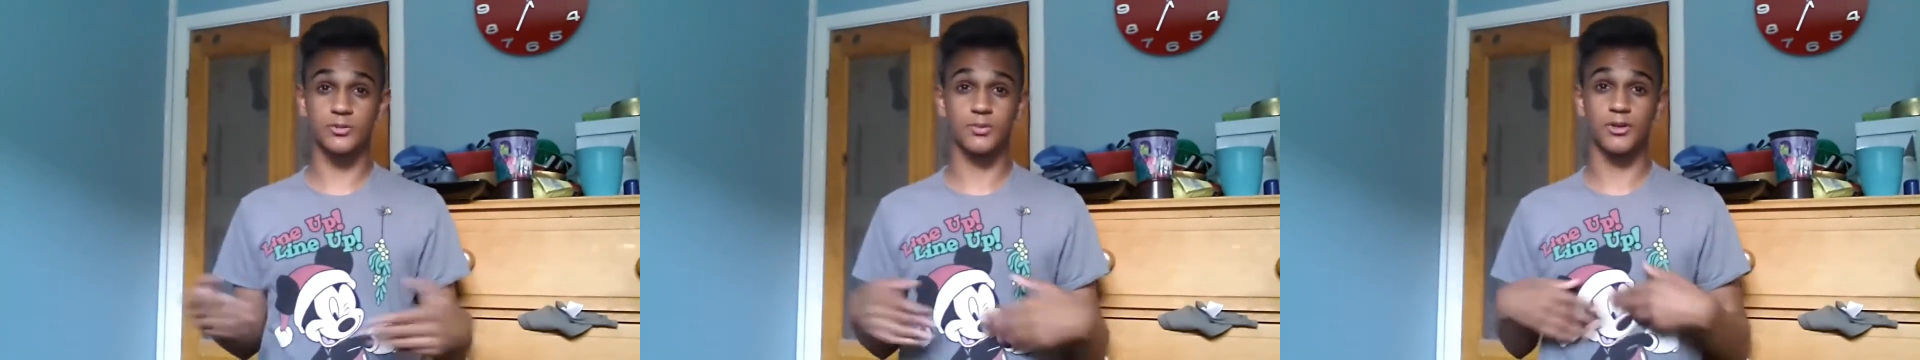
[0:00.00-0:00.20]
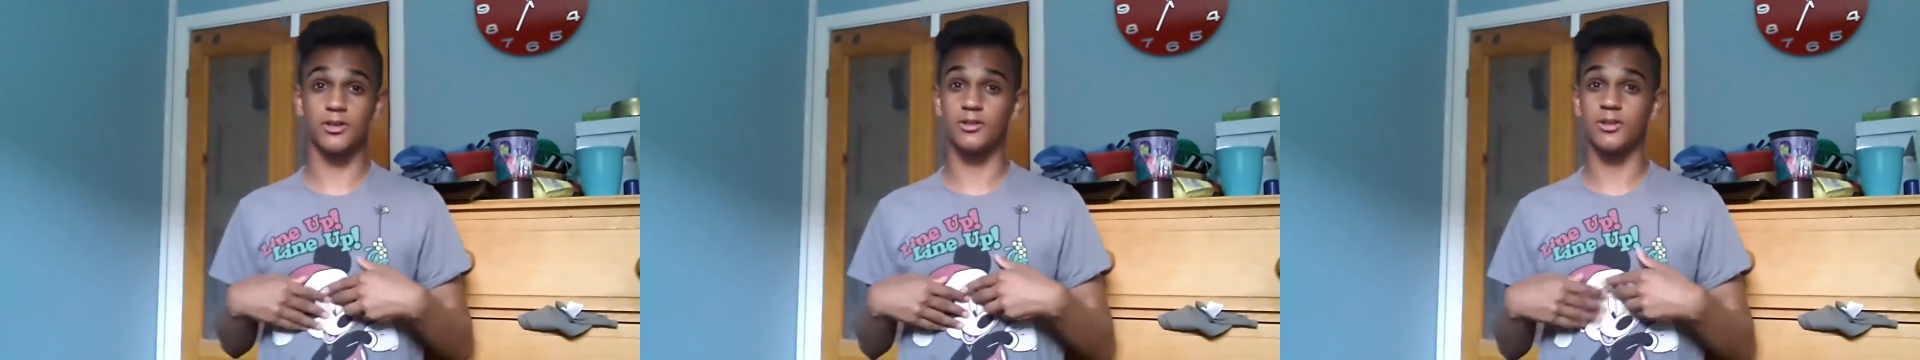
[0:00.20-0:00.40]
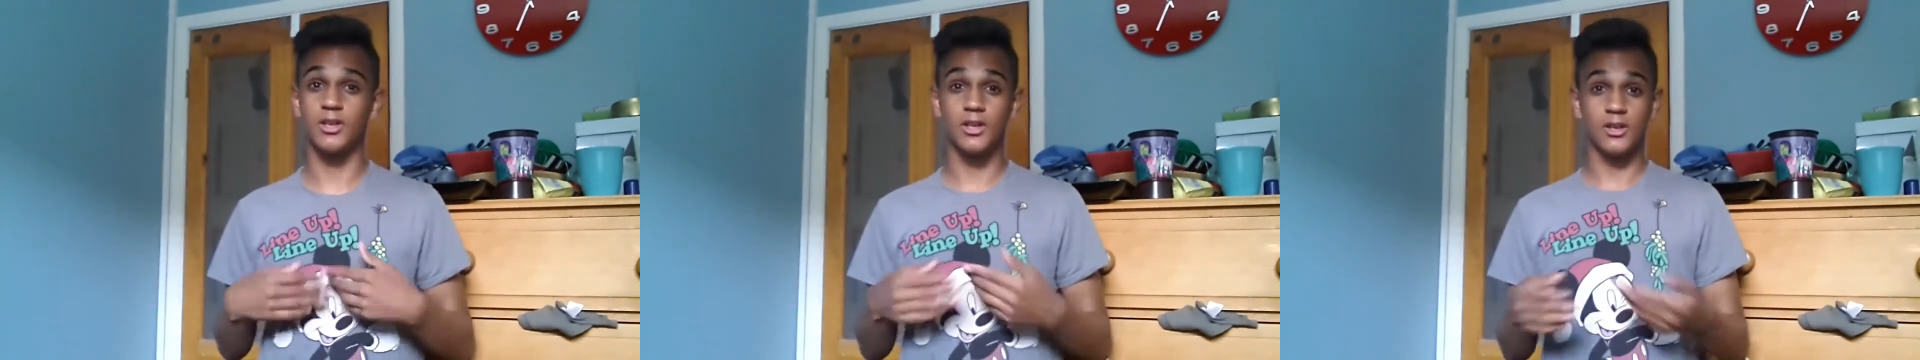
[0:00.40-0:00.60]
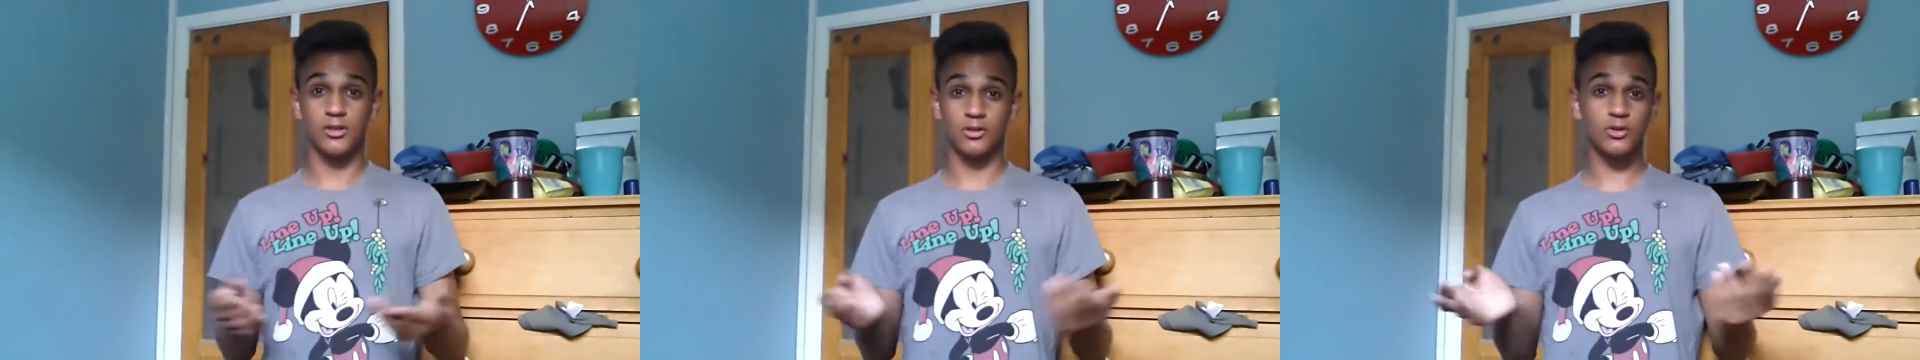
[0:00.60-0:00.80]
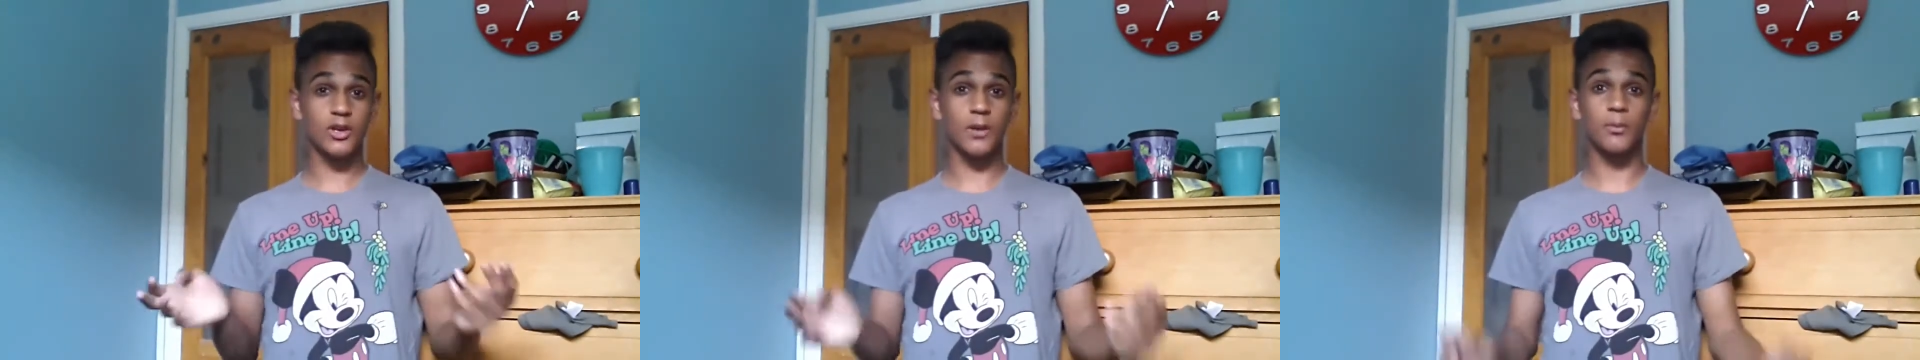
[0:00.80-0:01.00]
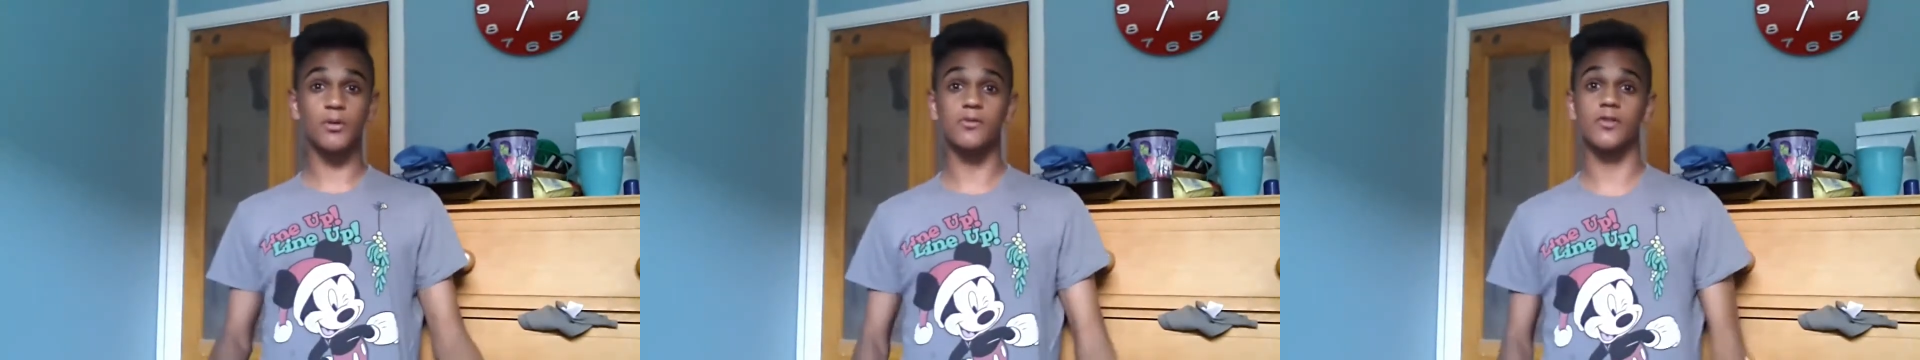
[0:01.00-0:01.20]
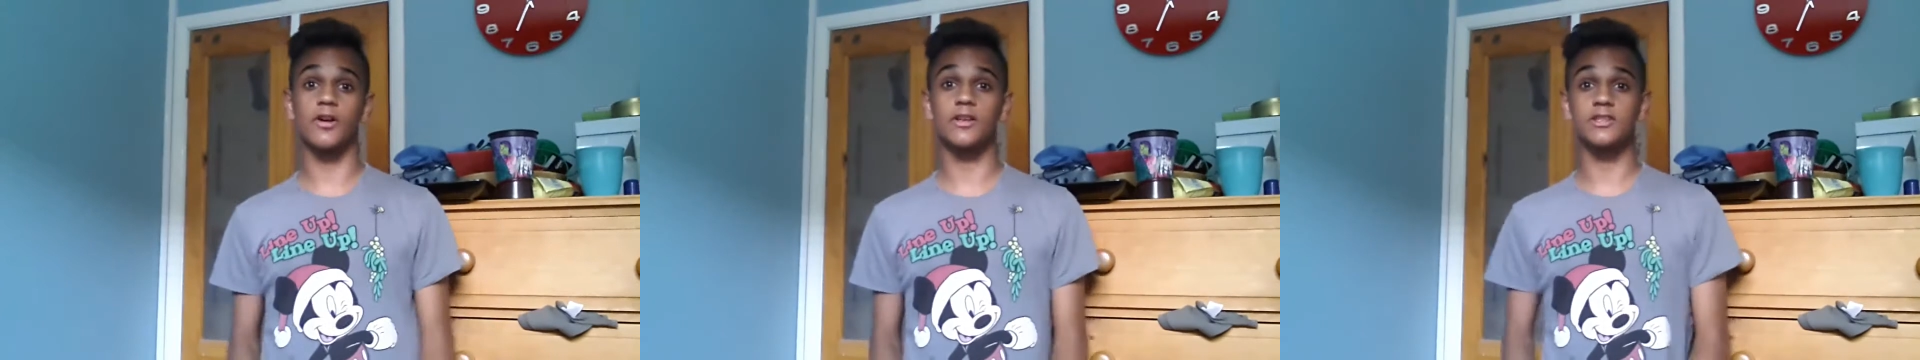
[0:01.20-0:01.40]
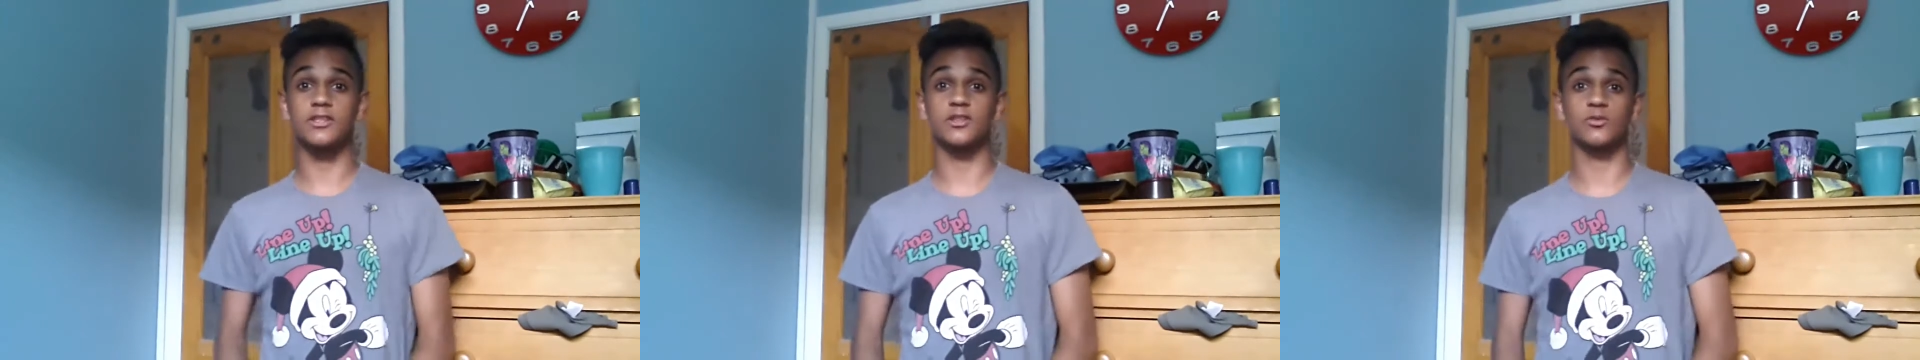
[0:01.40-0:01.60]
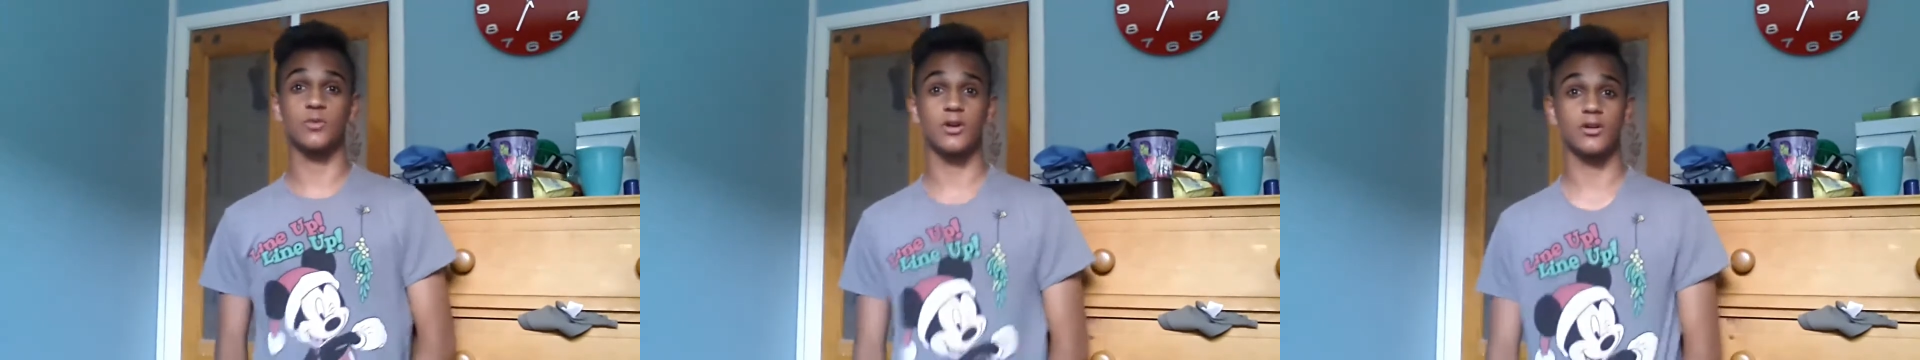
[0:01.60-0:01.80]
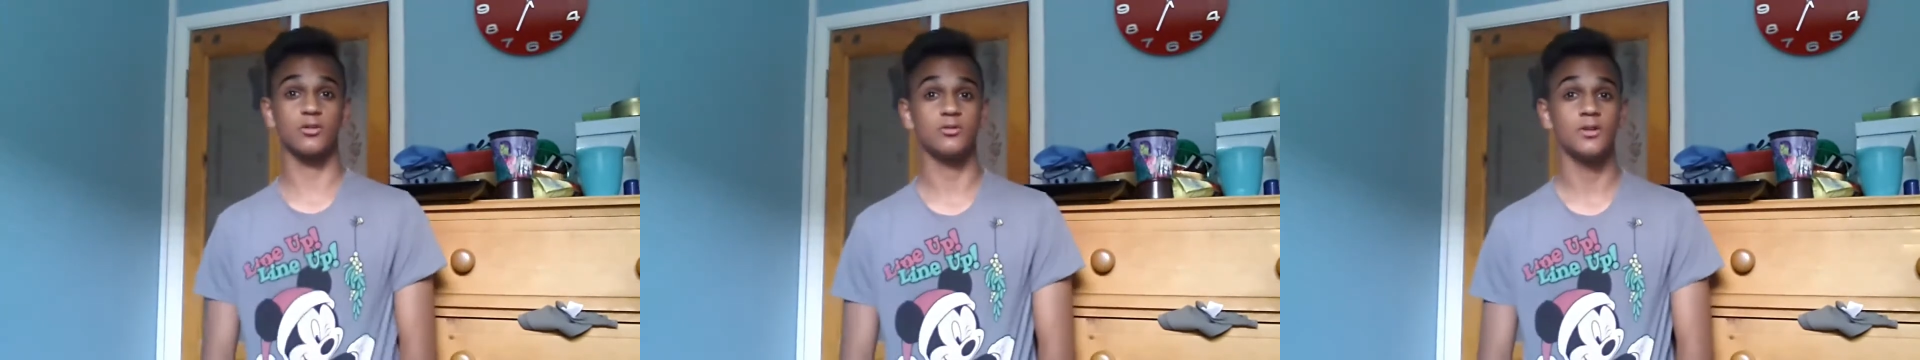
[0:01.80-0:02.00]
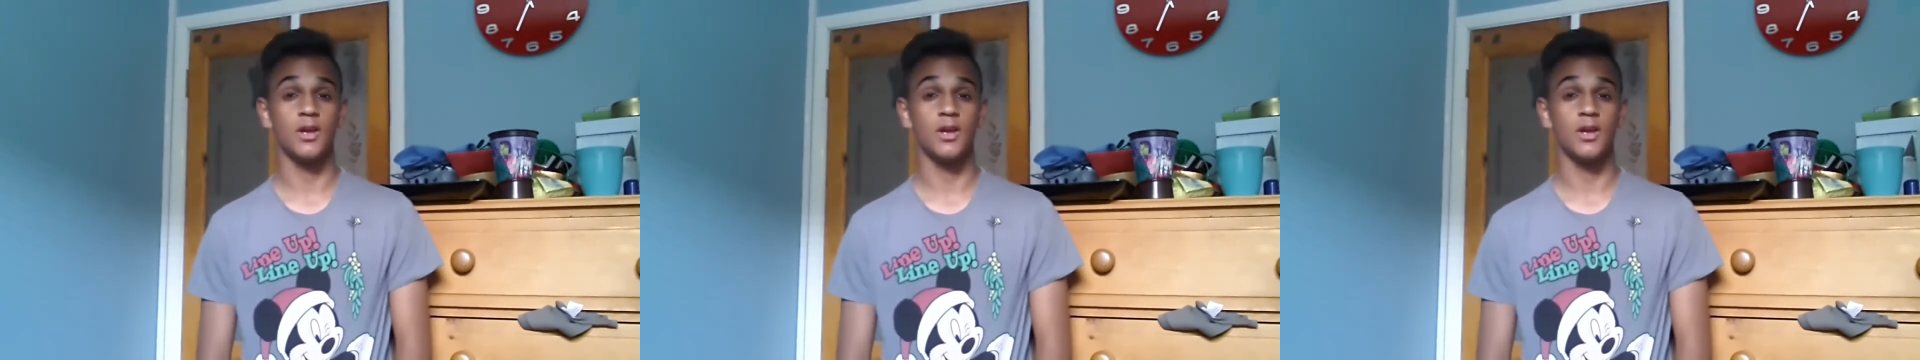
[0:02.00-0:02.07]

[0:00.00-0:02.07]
but you get my vines as well,